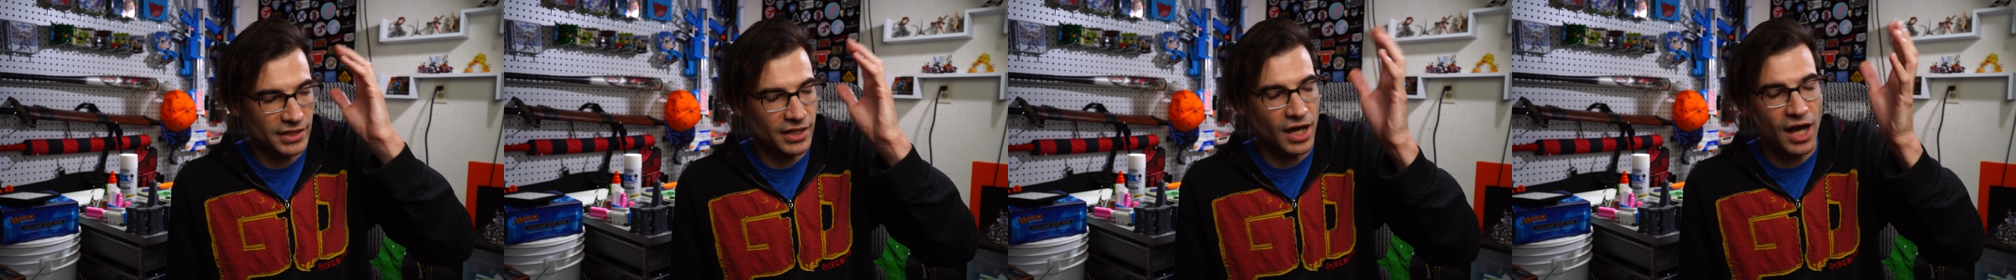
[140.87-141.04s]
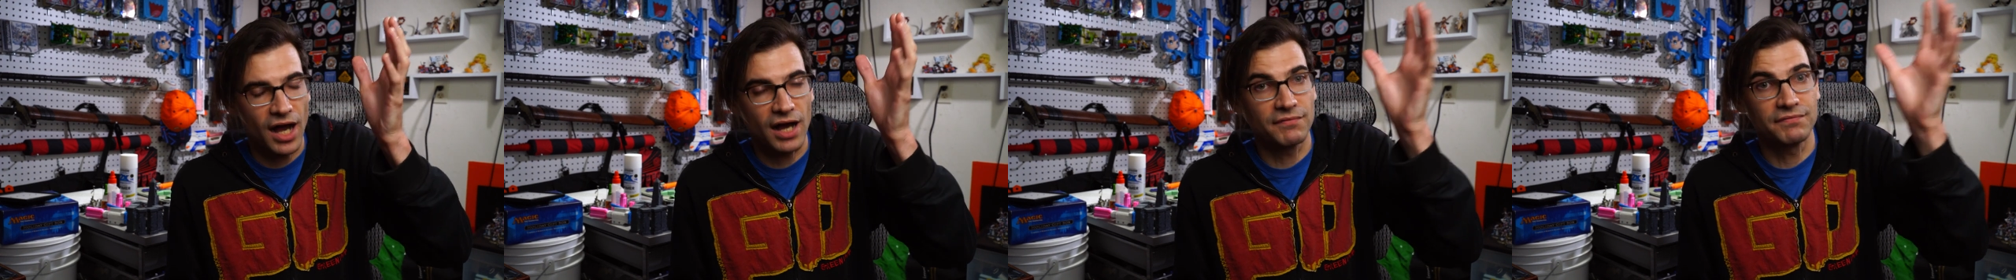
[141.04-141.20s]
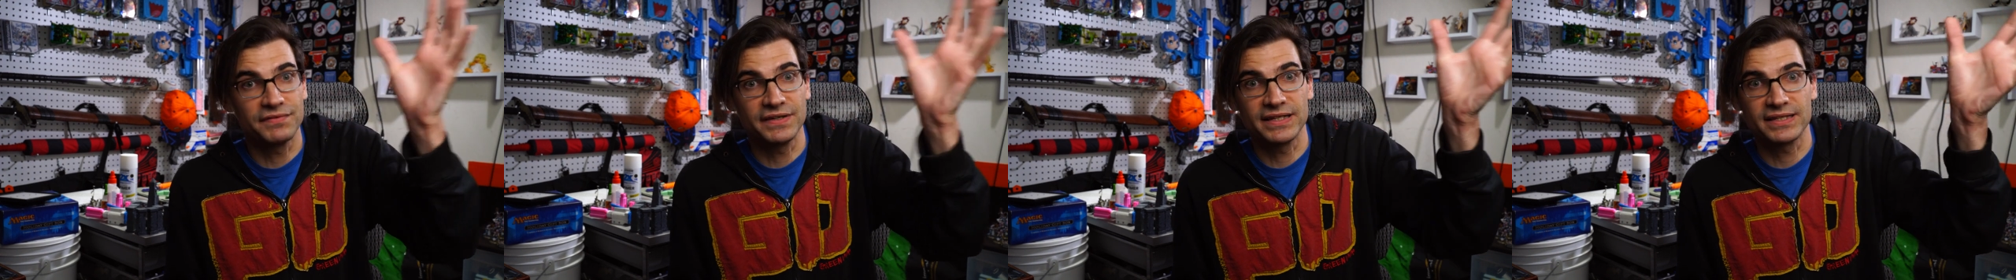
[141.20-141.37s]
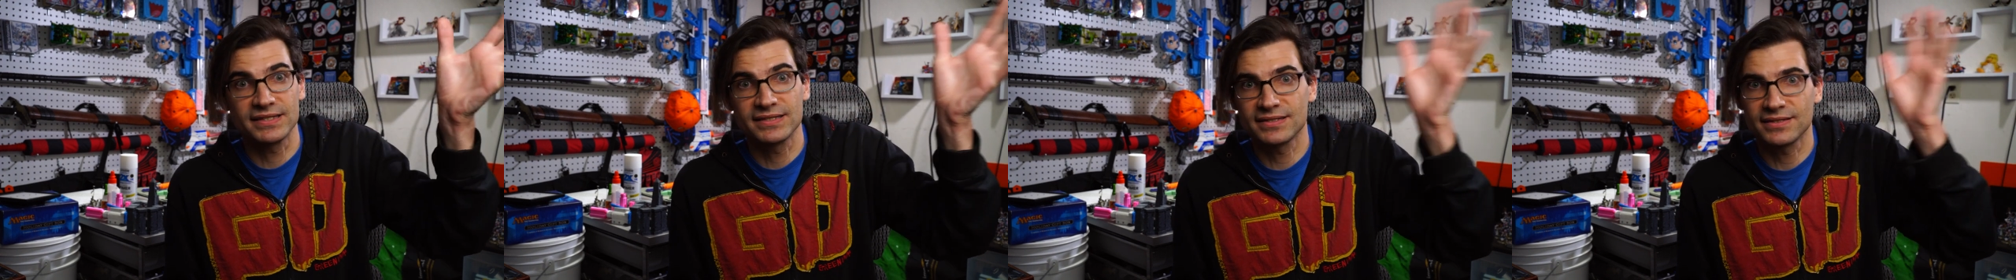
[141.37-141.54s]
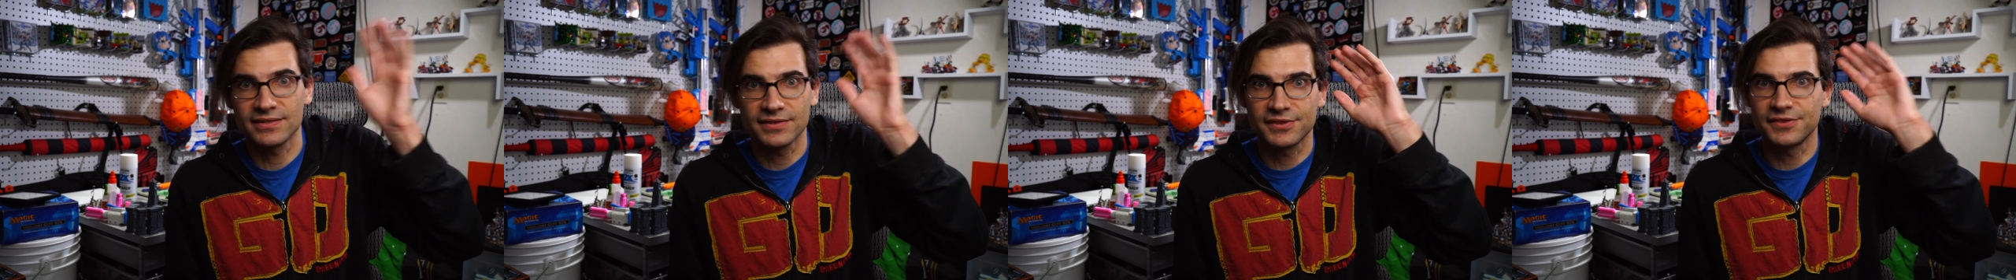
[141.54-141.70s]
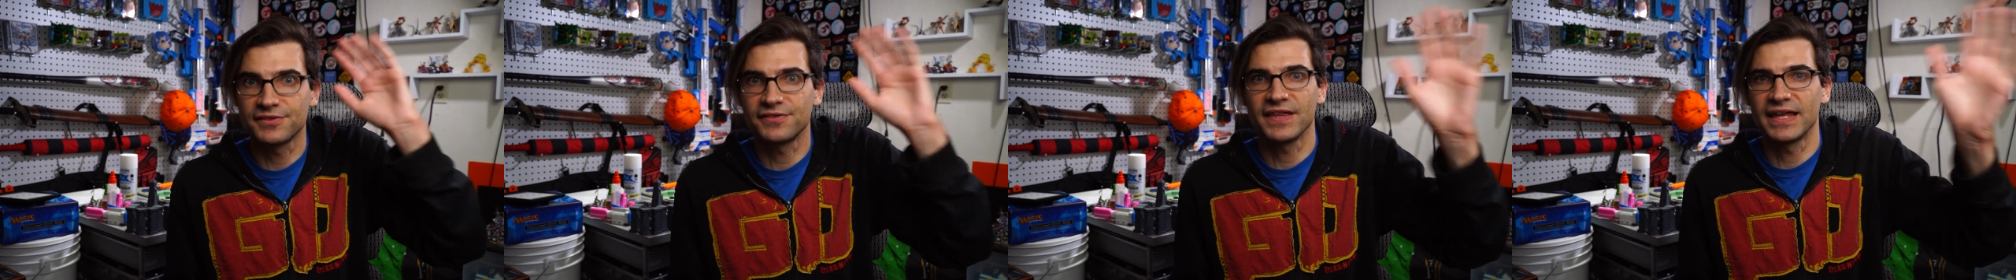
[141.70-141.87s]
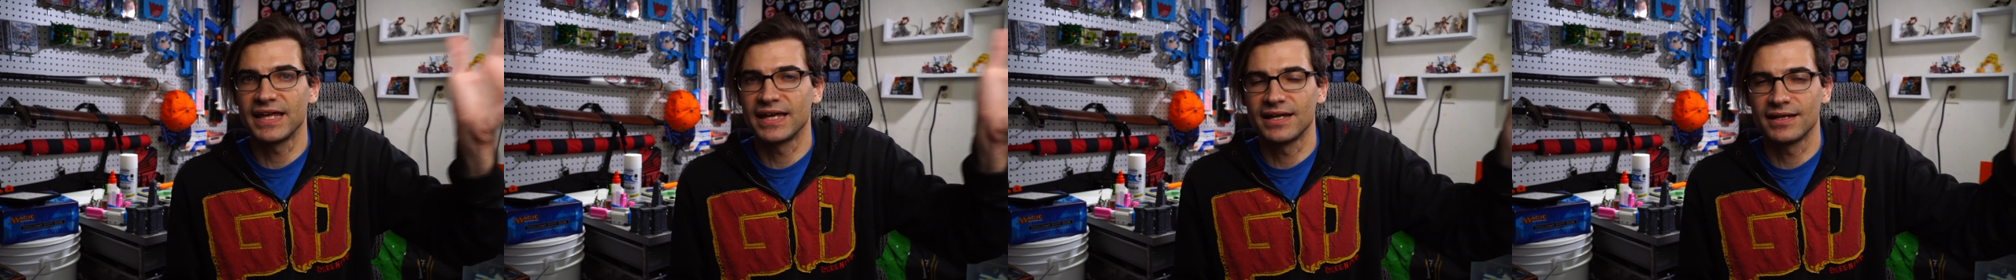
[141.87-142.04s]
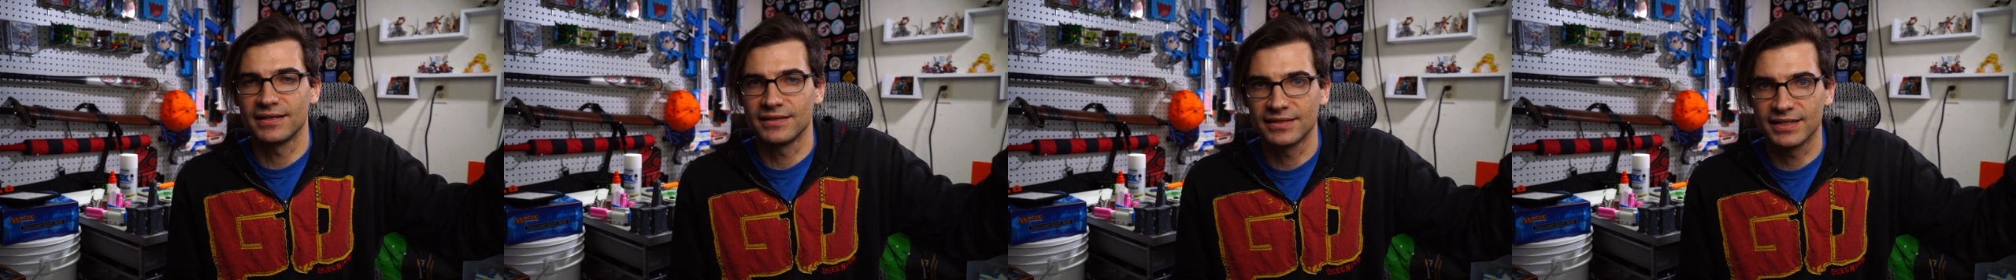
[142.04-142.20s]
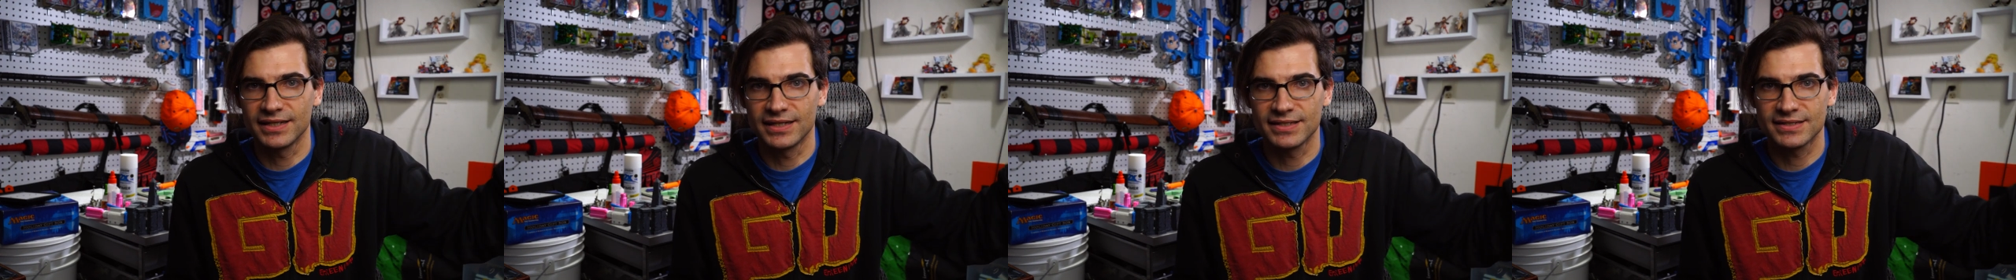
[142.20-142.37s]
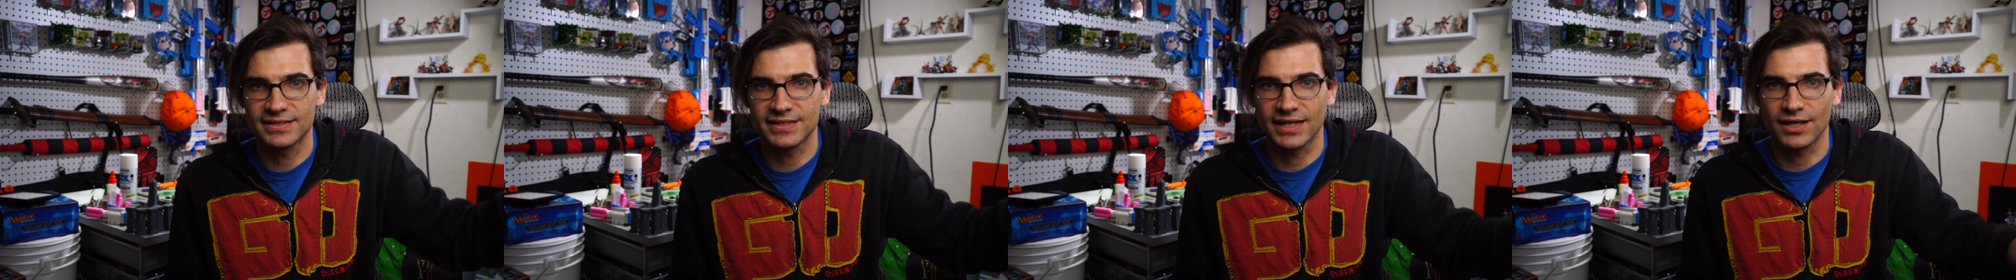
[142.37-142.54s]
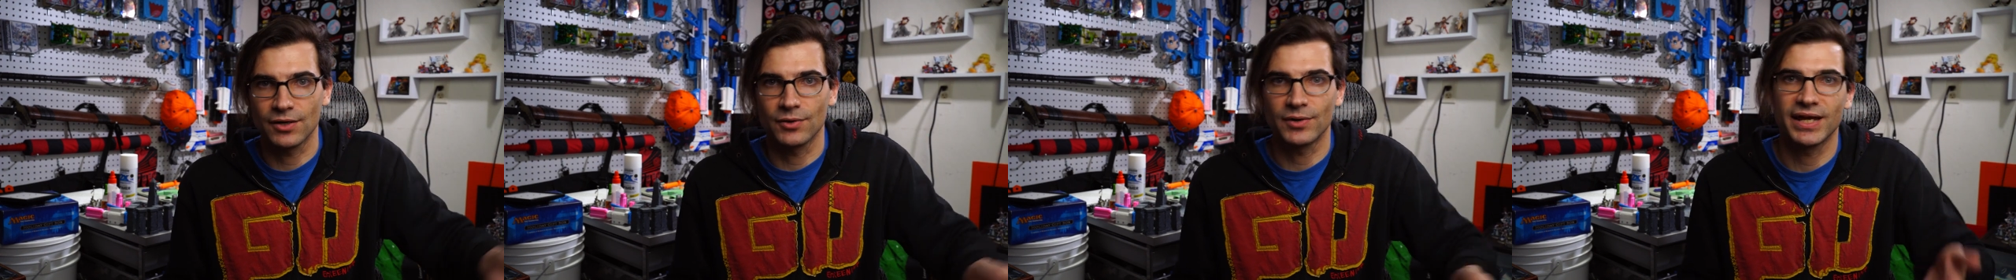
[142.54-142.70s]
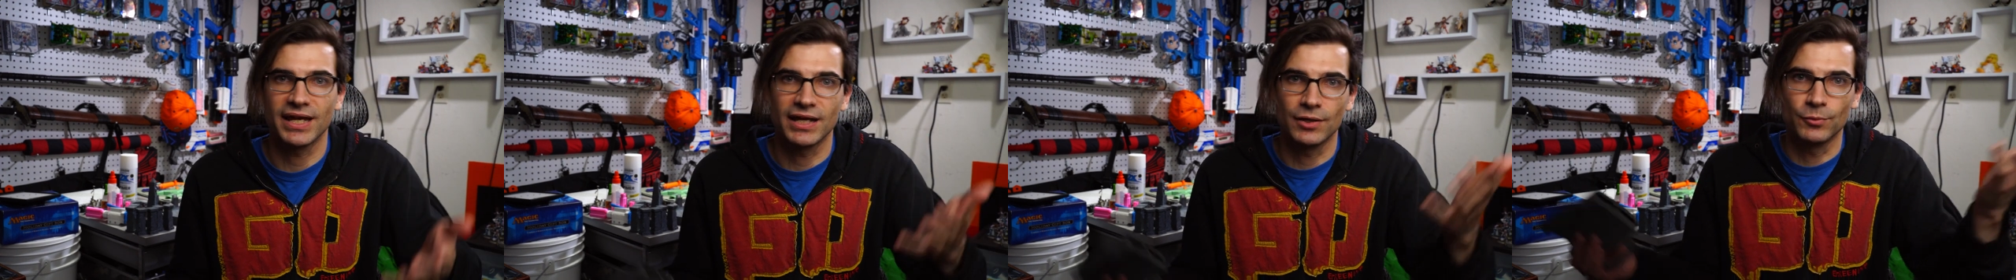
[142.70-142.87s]
obvious thing that it's
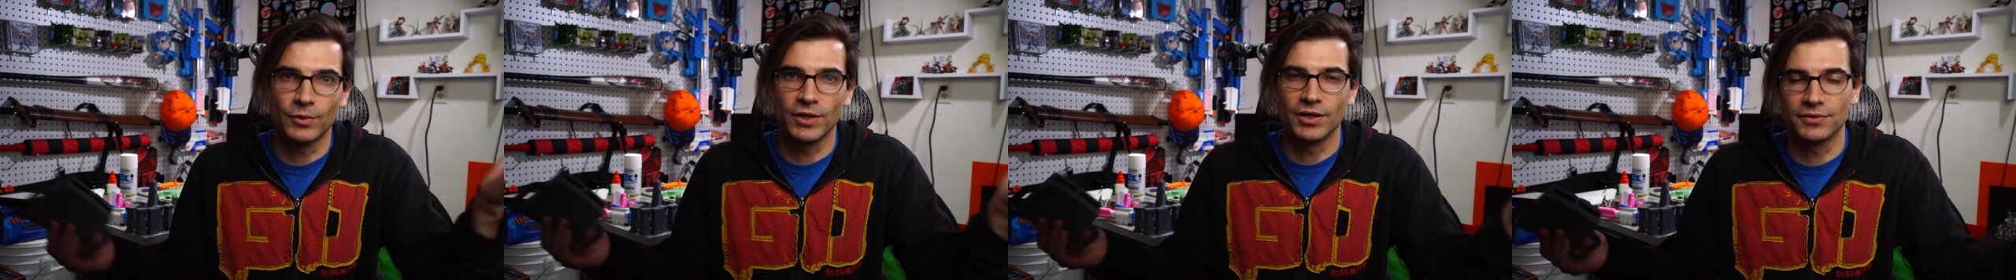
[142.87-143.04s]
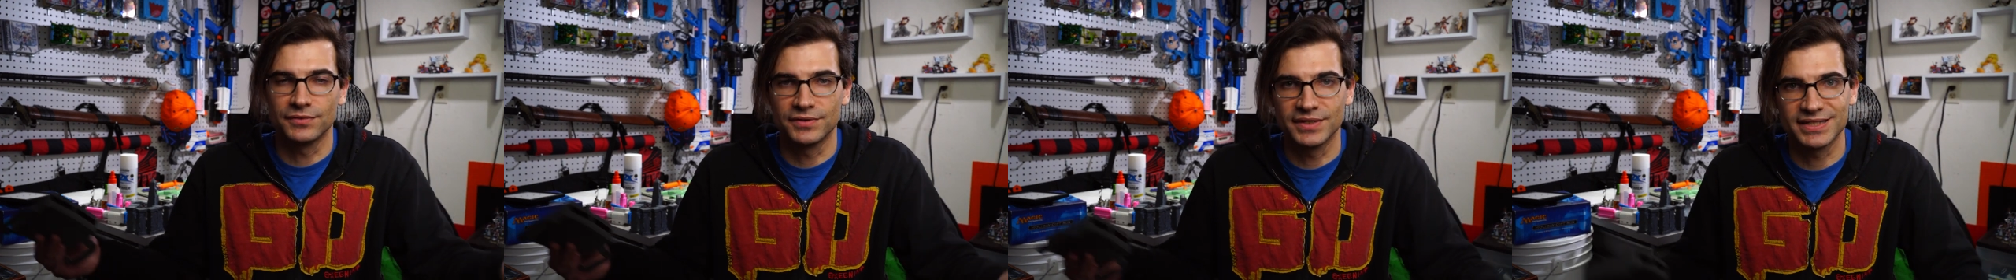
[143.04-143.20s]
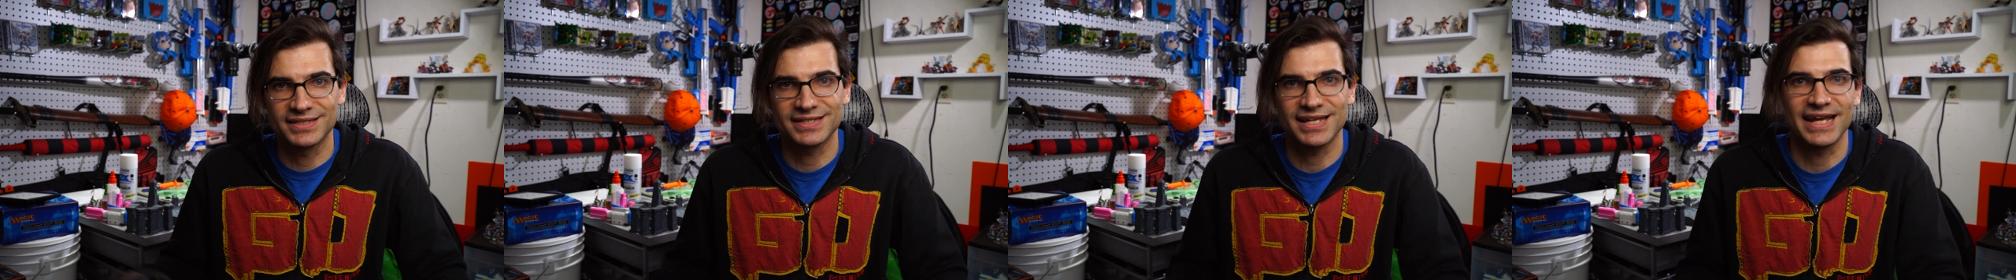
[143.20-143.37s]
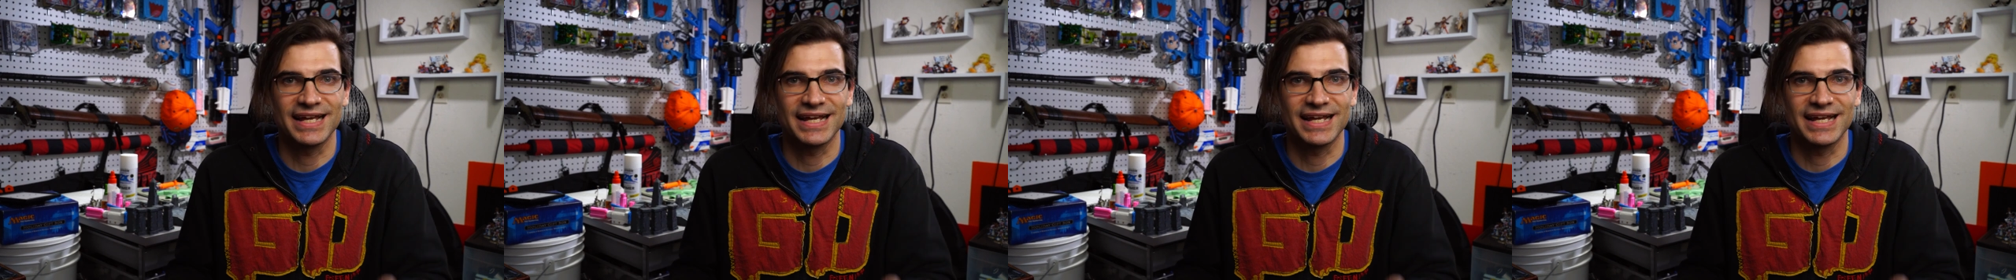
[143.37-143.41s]
like, okay, well, this,